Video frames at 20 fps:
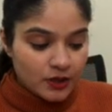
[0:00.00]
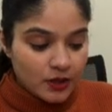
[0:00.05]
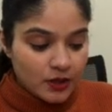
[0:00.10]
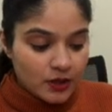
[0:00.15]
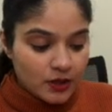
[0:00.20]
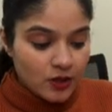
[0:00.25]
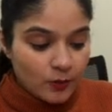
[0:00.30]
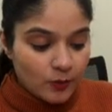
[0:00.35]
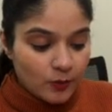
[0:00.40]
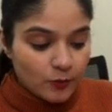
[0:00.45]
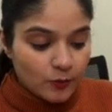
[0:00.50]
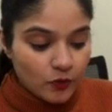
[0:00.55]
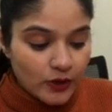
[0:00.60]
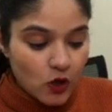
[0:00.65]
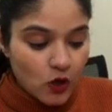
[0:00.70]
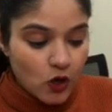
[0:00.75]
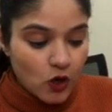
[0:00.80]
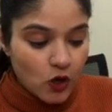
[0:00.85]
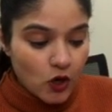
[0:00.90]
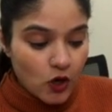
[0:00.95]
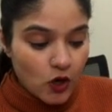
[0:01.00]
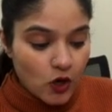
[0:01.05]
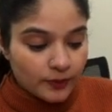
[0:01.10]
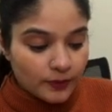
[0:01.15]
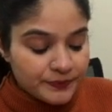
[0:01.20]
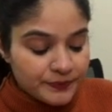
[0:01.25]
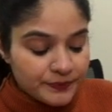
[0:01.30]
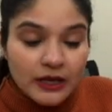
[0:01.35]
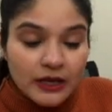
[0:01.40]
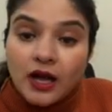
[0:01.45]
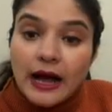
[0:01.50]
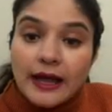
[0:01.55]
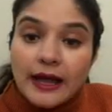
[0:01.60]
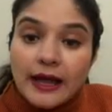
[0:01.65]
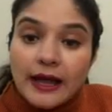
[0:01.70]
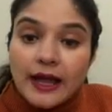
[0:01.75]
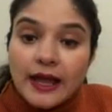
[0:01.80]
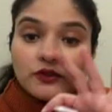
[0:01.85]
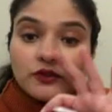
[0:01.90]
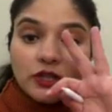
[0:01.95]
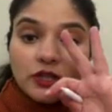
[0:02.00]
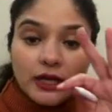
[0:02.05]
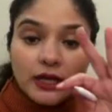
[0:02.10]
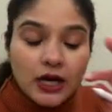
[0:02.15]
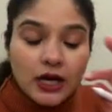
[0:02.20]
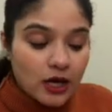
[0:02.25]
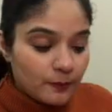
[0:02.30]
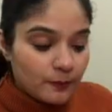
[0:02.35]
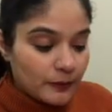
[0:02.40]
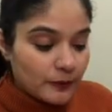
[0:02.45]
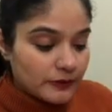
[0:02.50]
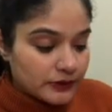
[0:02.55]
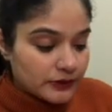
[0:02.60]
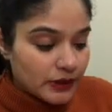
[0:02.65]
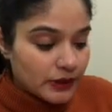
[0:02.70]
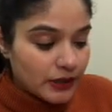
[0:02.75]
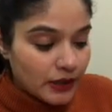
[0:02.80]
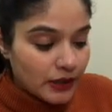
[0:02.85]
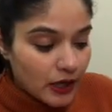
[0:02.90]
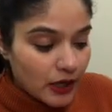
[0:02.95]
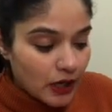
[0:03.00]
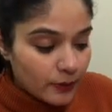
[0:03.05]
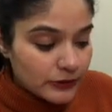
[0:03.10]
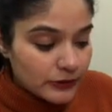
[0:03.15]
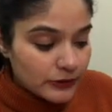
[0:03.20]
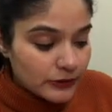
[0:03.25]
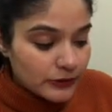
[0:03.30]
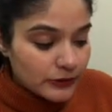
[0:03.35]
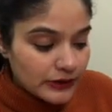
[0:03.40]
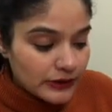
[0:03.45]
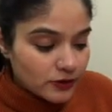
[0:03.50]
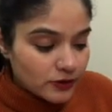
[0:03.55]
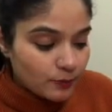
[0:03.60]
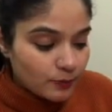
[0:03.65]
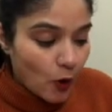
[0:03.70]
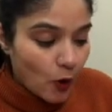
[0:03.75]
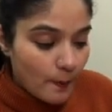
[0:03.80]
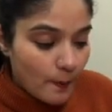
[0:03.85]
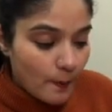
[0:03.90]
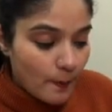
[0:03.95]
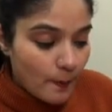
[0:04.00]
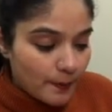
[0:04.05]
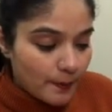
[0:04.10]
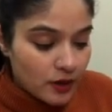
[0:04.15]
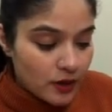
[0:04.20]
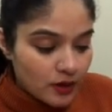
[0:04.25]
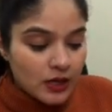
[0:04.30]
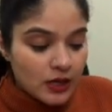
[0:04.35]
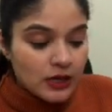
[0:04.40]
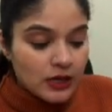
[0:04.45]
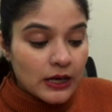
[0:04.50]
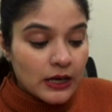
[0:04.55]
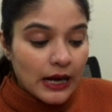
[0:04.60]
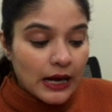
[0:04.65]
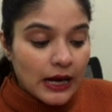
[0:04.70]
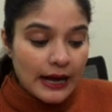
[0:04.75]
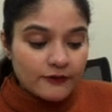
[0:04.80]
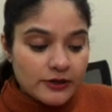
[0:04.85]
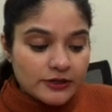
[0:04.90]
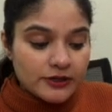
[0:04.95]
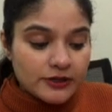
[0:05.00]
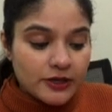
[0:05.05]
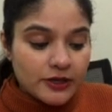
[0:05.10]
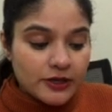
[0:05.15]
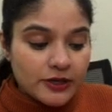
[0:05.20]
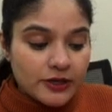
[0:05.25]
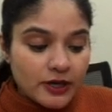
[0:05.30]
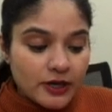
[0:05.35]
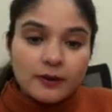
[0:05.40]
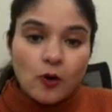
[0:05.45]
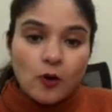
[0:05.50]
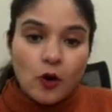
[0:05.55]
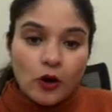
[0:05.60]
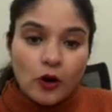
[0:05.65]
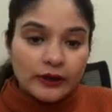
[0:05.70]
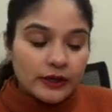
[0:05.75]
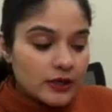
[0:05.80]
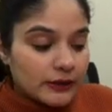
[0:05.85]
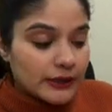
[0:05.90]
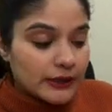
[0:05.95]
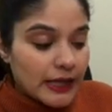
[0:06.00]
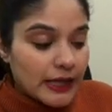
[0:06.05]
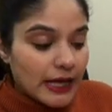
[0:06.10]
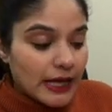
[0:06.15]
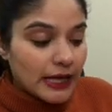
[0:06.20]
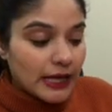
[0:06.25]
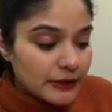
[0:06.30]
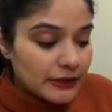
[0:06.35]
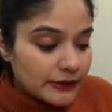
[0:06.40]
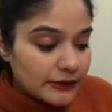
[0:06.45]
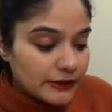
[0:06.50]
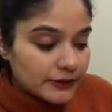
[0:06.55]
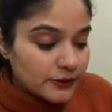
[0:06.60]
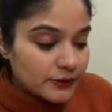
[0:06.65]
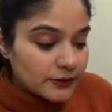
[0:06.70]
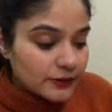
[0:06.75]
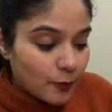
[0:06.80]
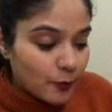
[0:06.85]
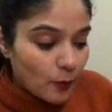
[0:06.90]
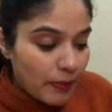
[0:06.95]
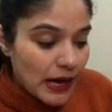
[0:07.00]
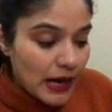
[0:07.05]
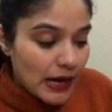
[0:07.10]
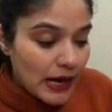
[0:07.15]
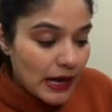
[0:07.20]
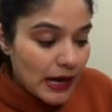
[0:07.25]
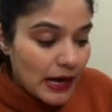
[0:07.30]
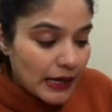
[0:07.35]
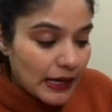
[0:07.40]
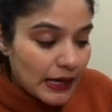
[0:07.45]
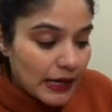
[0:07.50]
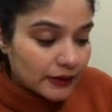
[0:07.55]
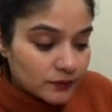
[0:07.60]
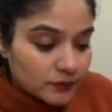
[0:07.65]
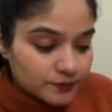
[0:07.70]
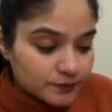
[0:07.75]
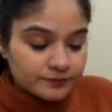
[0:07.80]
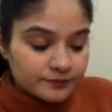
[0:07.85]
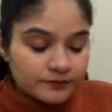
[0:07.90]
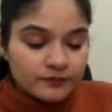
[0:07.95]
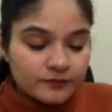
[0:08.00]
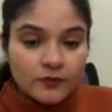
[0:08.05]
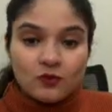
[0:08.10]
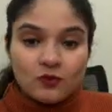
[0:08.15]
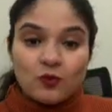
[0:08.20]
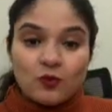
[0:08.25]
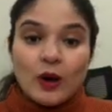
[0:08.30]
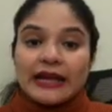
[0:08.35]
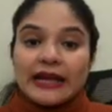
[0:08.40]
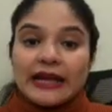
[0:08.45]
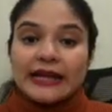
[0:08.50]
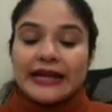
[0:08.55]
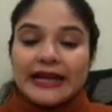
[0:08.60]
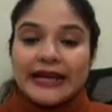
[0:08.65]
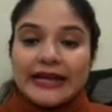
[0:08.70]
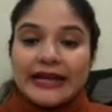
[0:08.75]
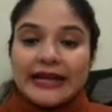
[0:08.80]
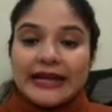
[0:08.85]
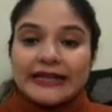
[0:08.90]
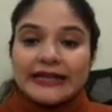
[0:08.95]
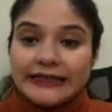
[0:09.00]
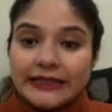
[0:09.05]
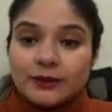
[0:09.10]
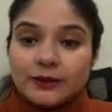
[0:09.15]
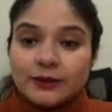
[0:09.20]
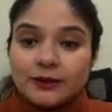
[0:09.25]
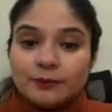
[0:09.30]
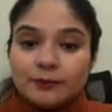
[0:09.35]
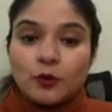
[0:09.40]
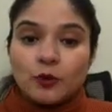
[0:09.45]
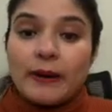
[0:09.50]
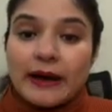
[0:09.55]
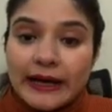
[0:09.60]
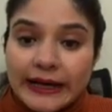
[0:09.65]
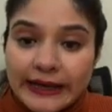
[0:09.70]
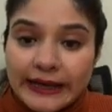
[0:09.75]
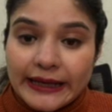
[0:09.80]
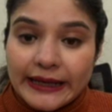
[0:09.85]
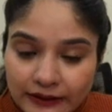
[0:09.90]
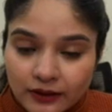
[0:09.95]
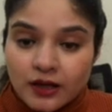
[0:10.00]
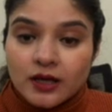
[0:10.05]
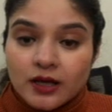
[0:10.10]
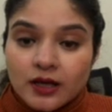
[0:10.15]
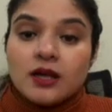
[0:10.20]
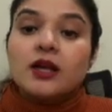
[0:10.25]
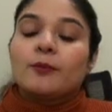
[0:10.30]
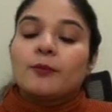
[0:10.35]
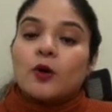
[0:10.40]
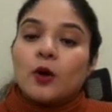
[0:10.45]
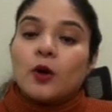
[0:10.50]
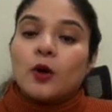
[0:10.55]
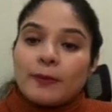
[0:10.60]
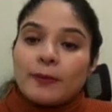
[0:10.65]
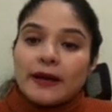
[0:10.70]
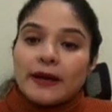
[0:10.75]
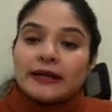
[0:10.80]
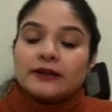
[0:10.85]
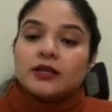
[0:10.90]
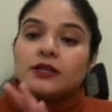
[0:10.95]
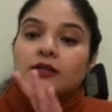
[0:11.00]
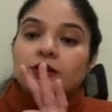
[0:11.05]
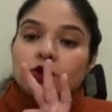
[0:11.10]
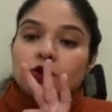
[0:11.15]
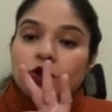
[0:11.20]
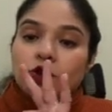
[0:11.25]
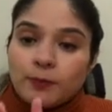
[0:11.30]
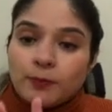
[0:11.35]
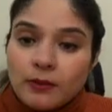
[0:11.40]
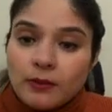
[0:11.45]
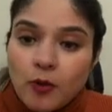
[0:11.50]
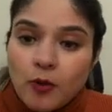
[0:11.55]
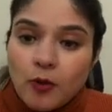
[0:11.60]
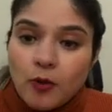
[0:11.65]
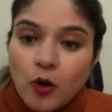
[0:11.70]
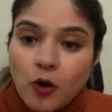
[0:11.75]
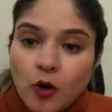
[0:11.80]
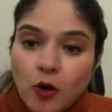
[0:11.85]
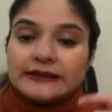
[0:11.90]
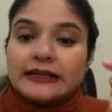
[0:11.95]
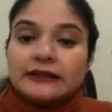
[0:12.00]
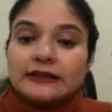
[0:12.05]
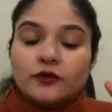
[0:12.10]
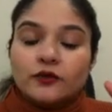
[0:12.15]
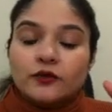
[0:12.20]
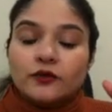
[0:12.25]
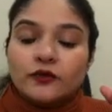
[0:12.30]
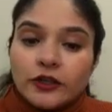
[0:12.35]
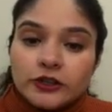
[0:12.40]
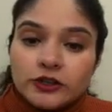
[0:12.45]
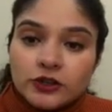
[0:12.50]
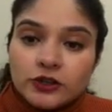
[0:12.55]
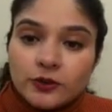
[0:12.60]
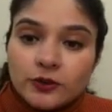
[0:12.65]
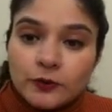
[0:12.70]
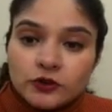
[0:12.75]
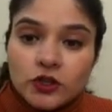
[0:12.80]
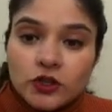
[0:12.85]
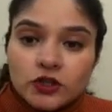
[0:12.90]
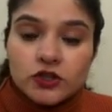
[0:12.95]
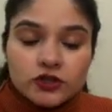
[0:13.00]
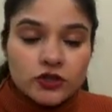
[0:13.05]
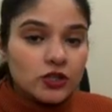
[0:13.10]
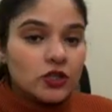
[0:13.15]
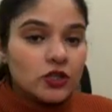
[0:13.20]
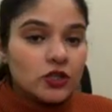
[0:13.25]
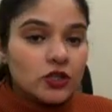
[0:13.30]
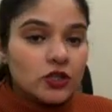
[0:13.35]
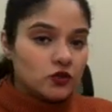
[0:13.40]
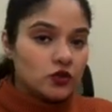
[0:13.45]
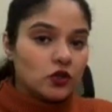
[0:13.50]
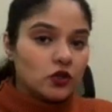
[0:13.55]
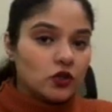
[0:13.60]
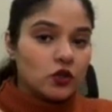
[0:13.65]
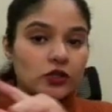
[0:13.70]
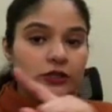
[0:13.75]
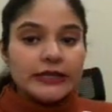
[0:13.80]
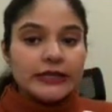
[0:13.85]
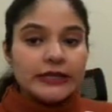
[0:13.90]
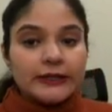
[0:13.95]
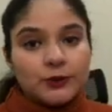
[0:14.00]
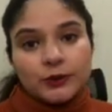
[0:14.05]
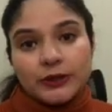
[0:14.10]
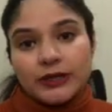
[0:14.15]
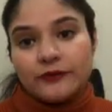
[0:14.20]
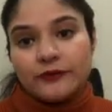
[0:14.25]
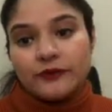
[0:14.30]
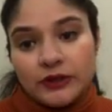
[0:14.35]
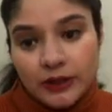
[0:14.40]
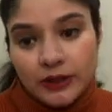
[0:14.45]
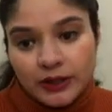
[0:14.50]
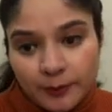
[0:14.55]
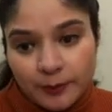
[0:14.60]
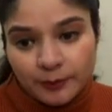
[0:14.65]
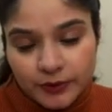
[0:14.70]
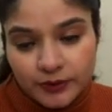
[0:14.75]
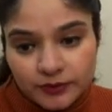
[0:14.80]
Moving on. I have 3 carbons. 3 carbons as in prop. I have a triple bond. That means propyne. YNE. Propyne. Propyne. Triple bond is at the first position. No need to give in the number.